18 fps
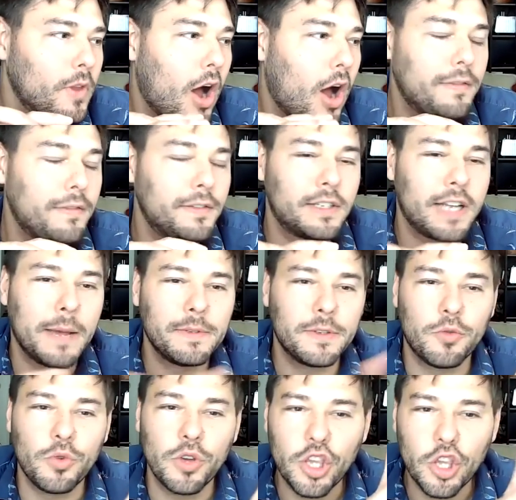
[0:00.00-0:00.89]
Oftentimes,
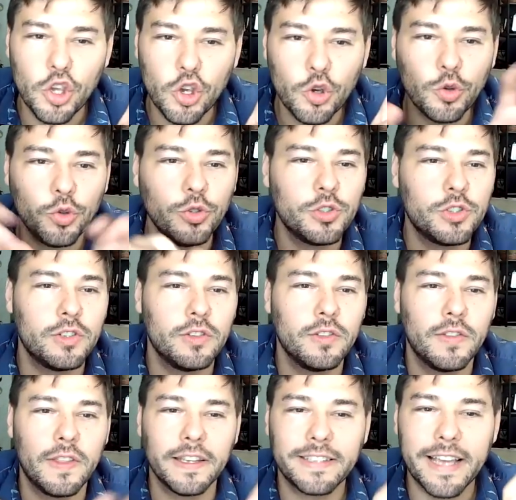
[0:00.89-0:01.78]
if we use
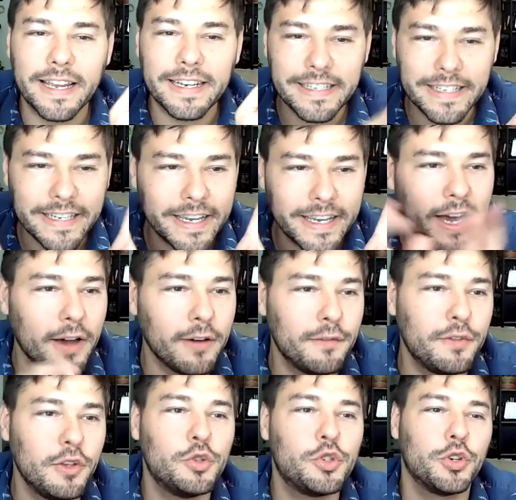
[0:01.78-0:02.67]
this idea of
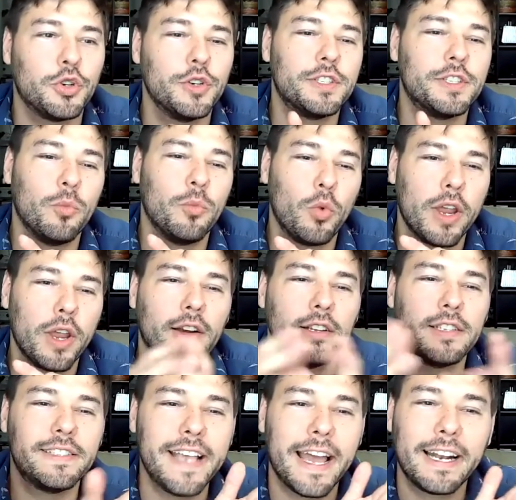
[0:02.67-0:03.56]
futurism, we are
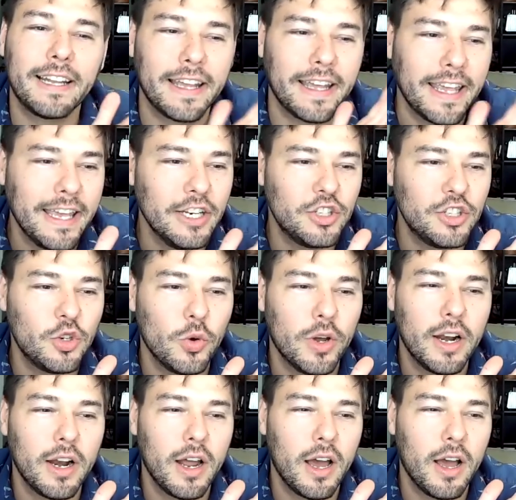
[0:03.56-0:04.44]
settling into
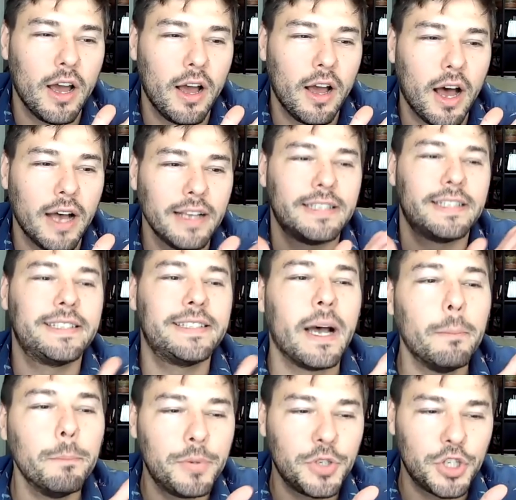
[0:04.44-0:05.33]
an
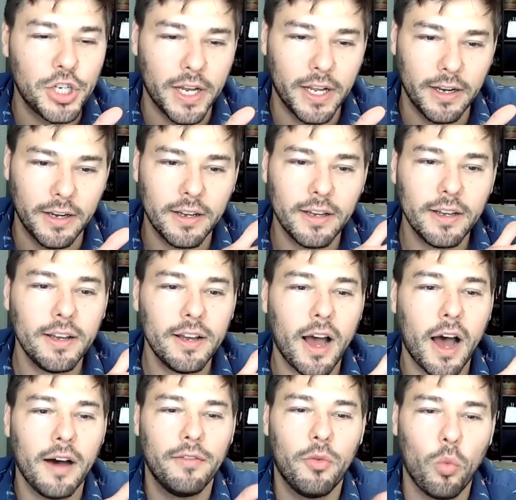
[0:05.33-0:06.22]
assumption
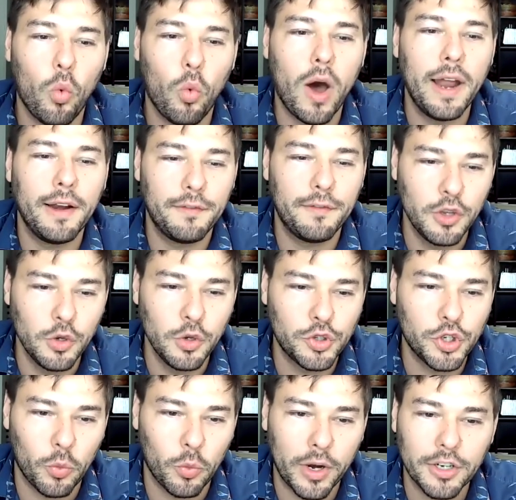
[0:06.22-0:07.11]
of what
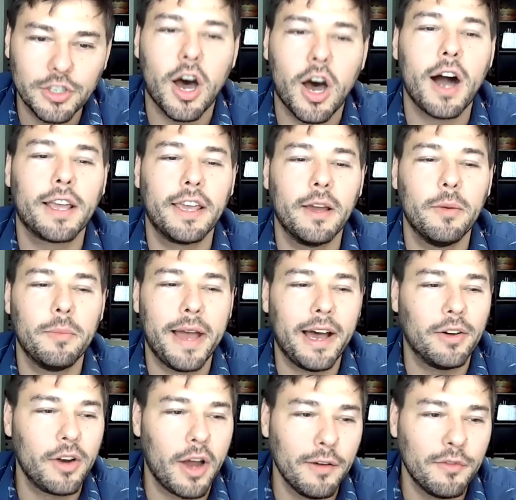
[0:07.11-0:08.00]
future we're talking
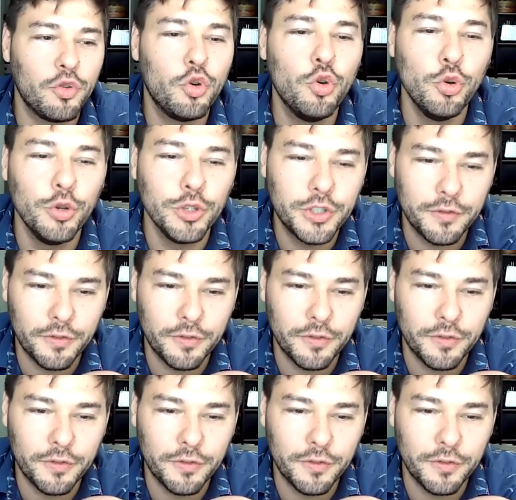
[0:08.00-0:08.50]
about, of whose